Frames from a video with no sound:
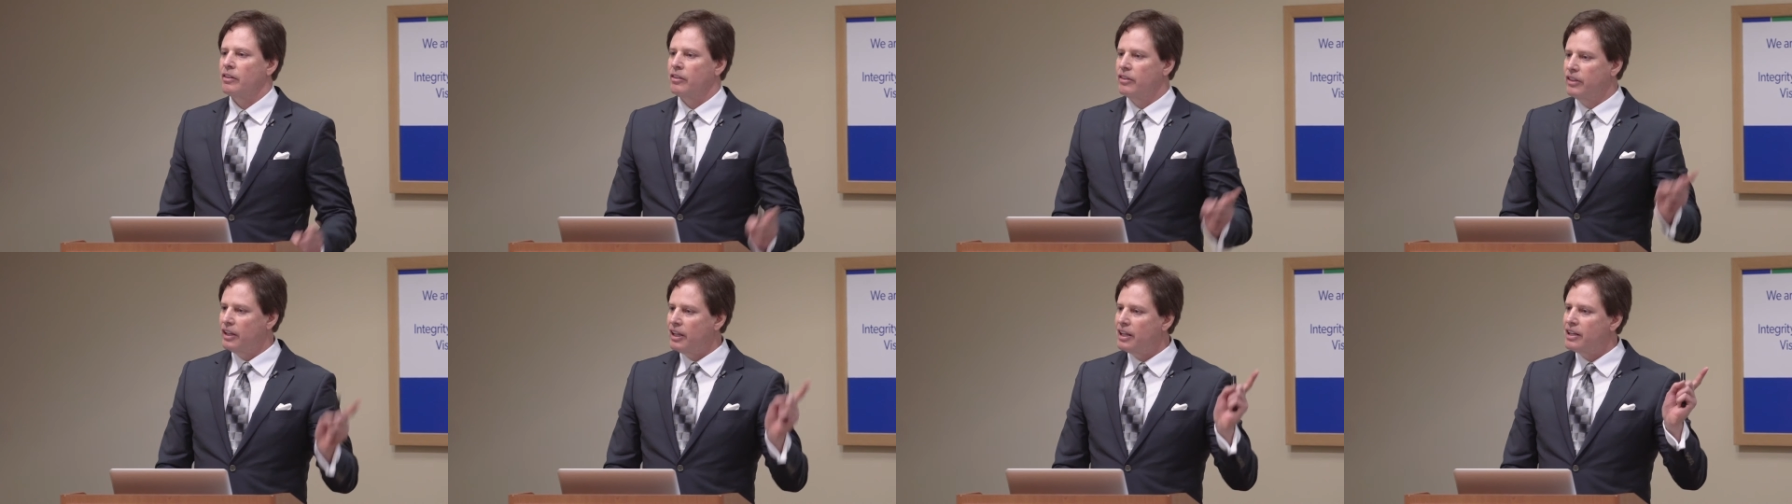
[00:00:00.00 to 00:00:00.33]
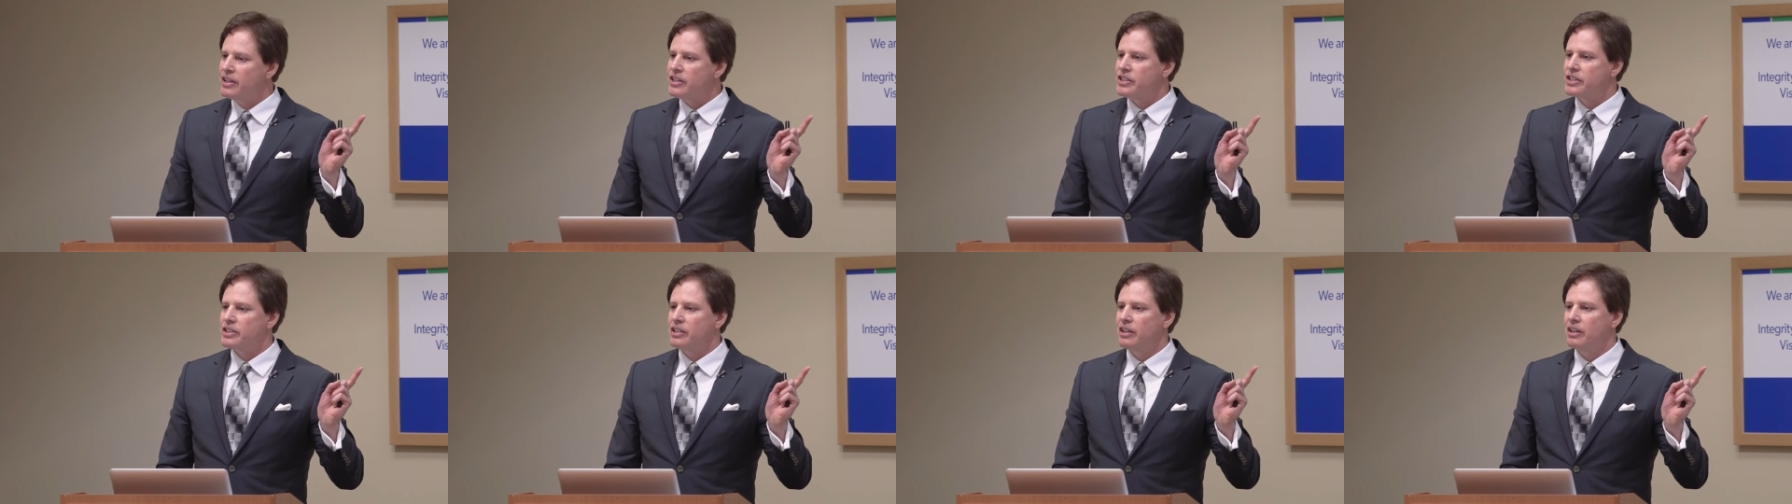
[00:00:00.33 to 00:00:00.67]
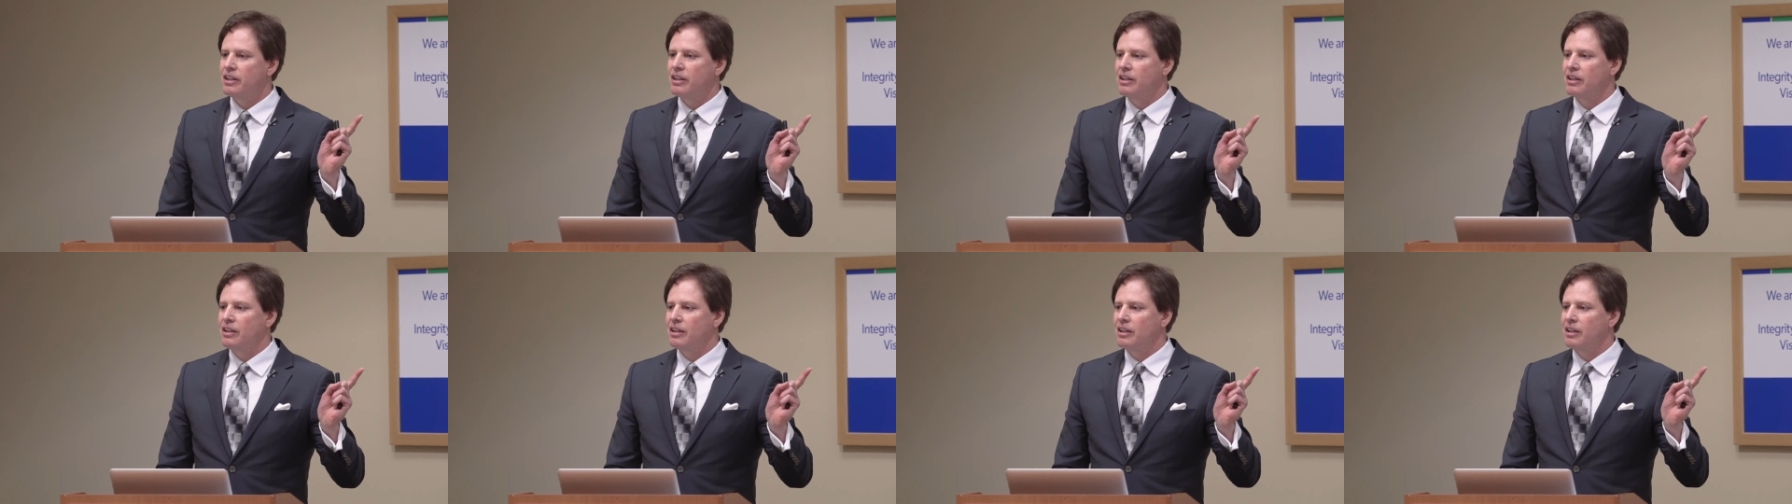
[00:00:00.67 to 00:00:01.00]
This
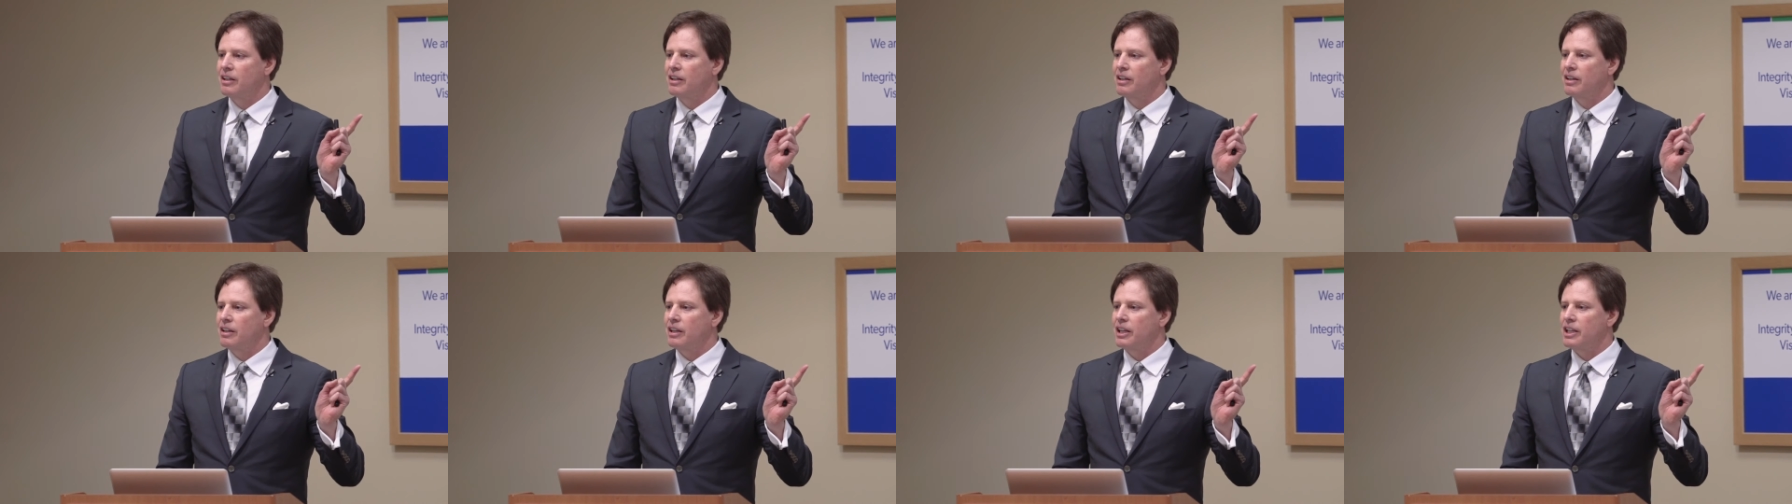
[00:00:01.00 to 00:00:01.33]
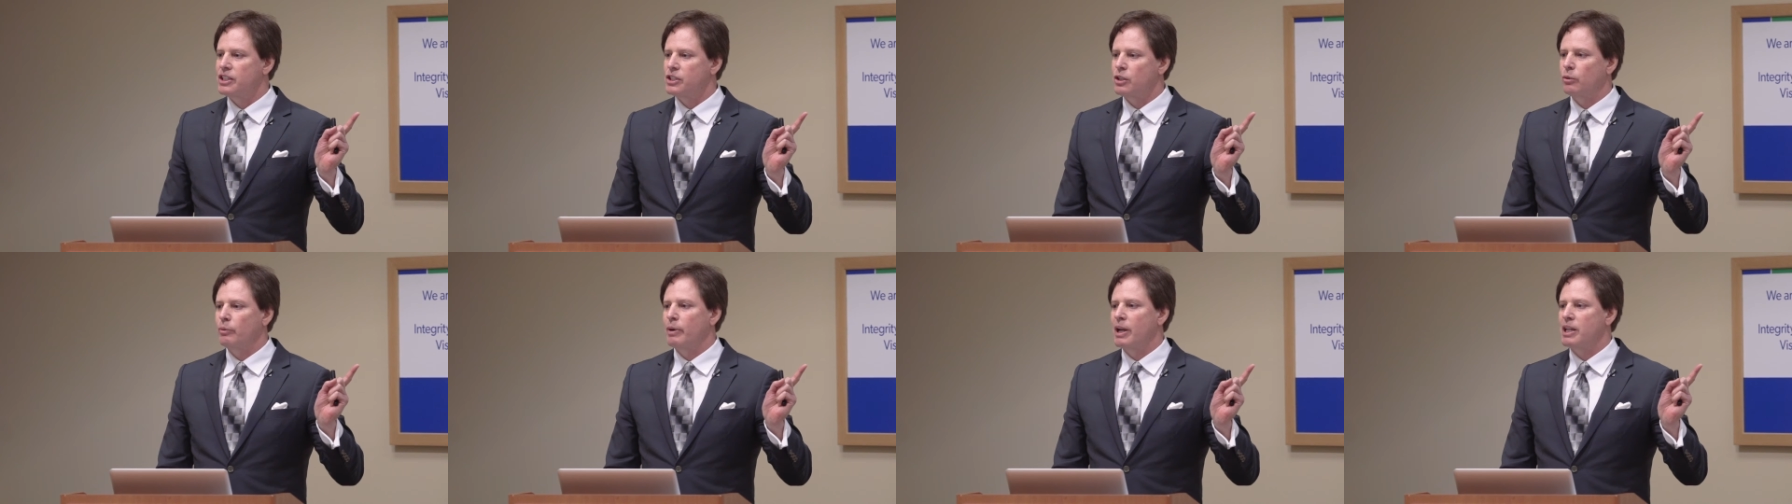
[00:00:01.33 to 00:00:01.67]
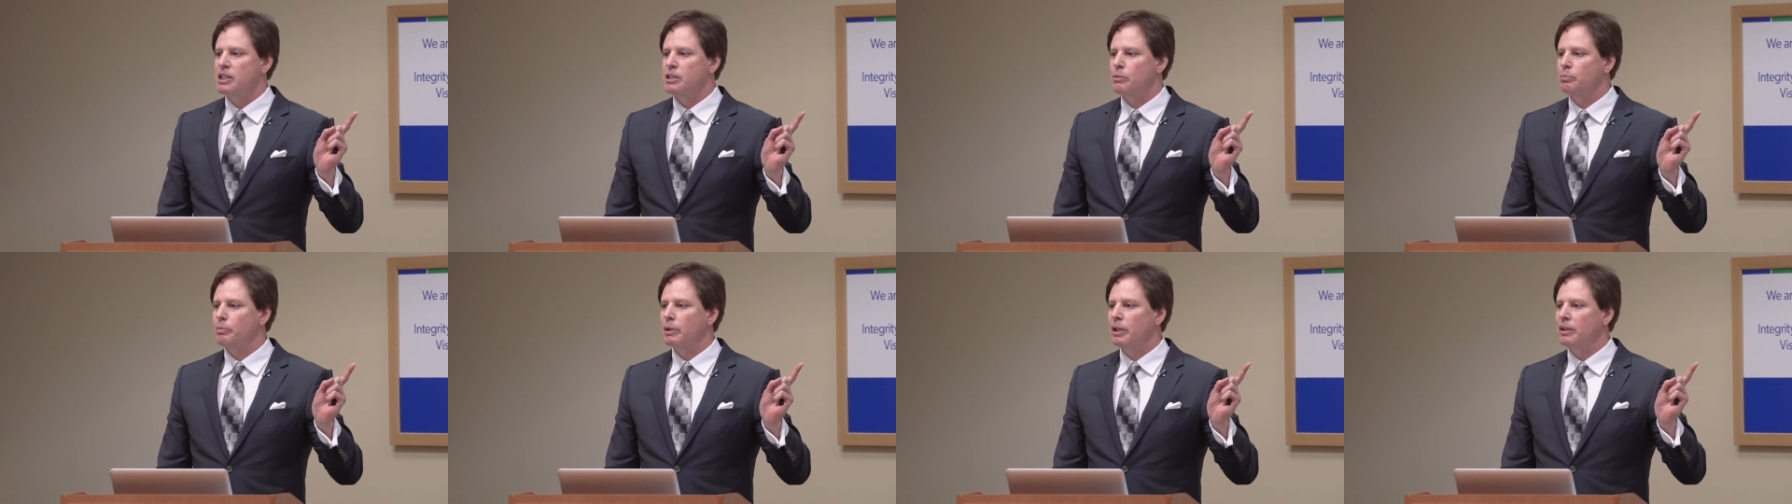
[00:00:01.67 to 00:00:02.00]
is a
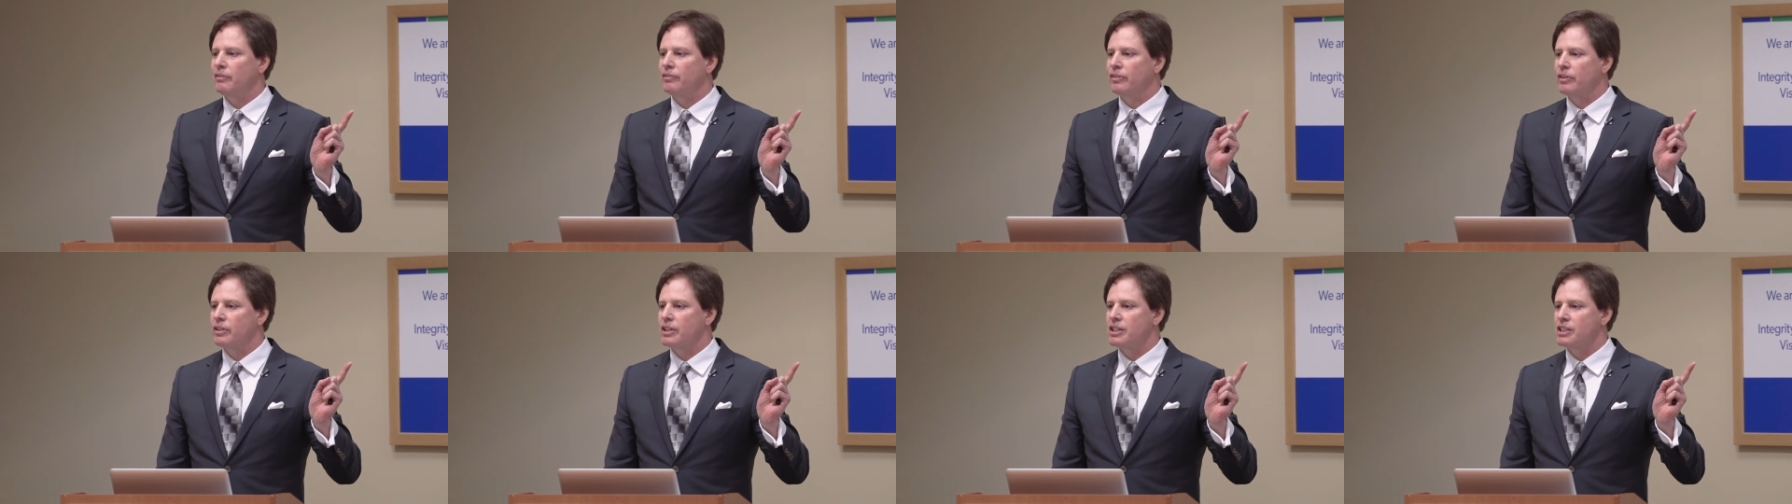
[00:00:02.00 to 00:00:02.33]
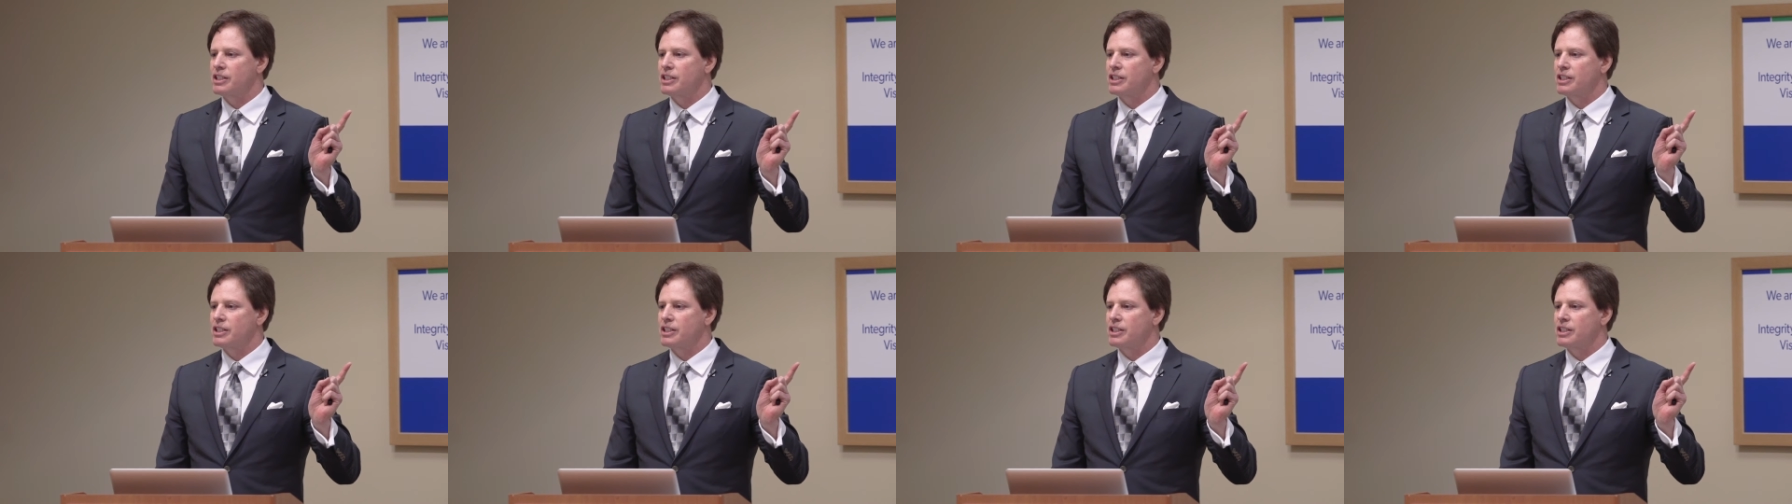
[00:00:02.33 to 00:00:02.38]
recipe for